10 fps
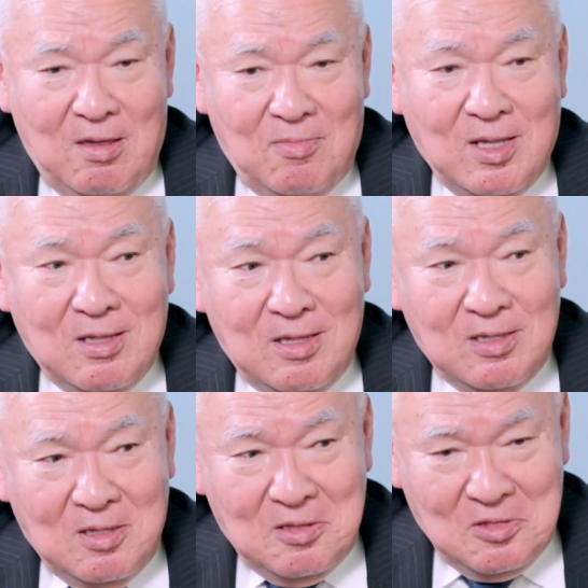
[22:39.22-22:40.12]
But
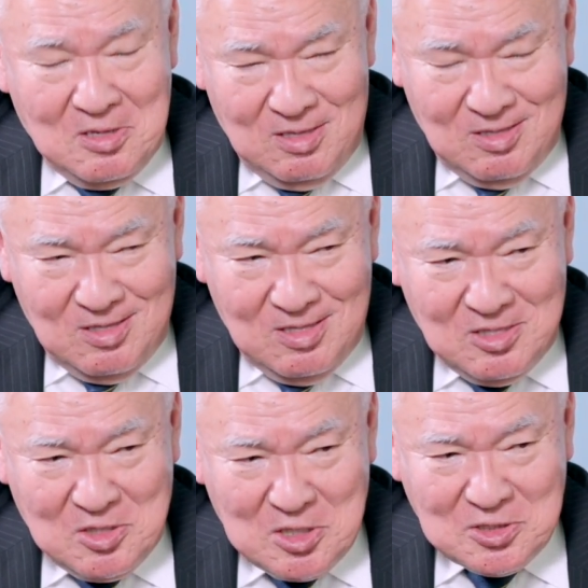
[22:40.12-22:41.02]

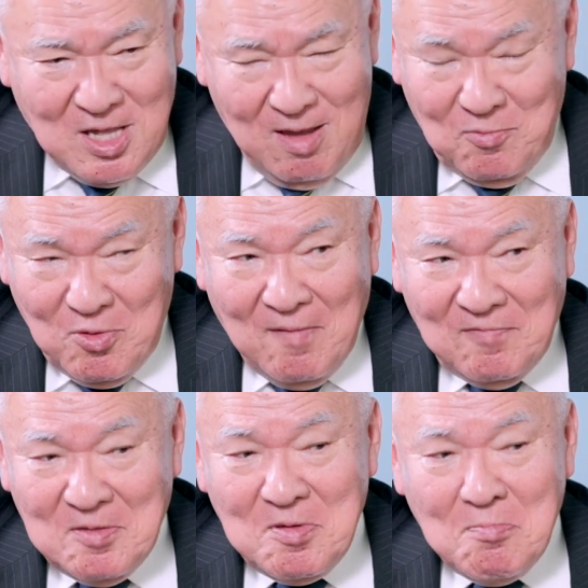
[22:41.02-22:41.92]
this time we have
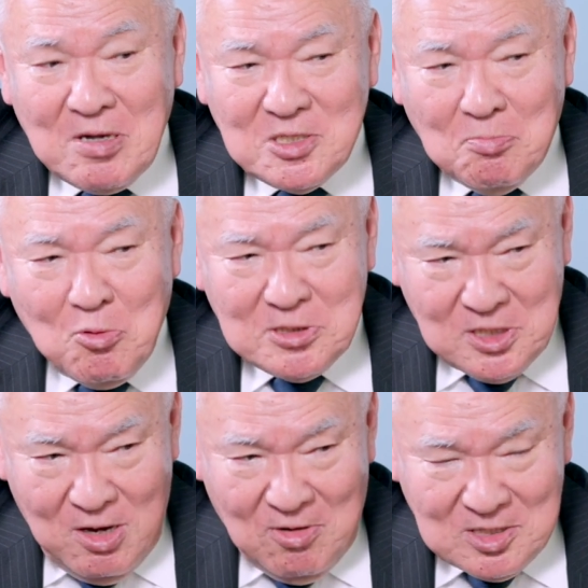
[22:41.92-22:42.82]
to be much more
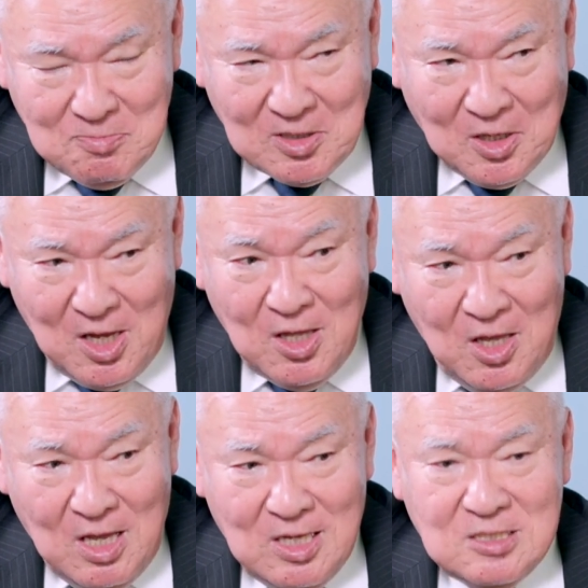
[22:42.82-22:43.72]
serious. But key
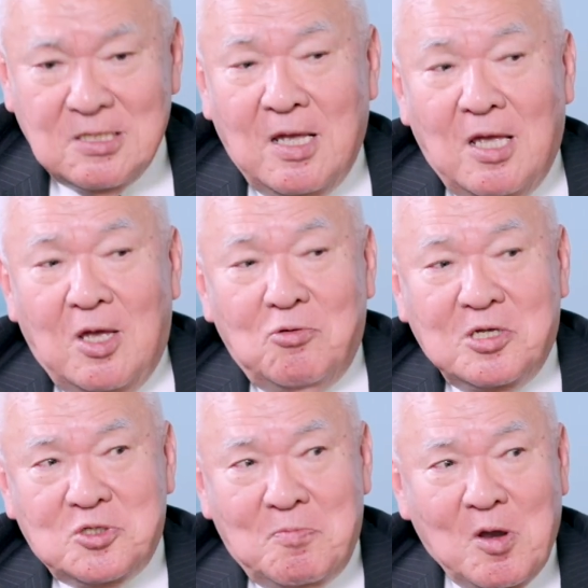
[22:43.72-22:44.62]
is
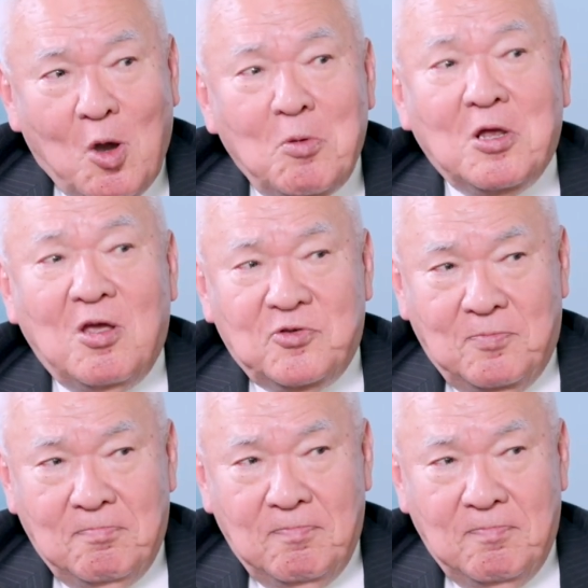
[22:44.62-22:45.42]
U.S.-Japan communication,